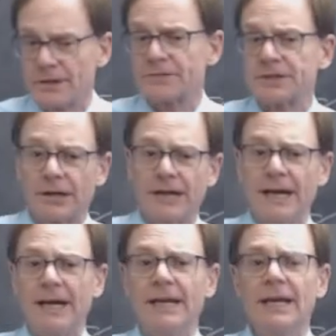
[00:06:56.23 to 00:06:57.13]
in front of star
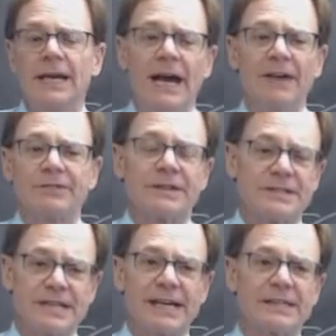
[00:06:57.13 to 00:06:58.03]
A, after the
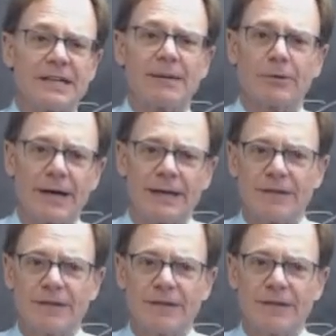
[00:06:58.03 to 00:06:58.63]
second time around,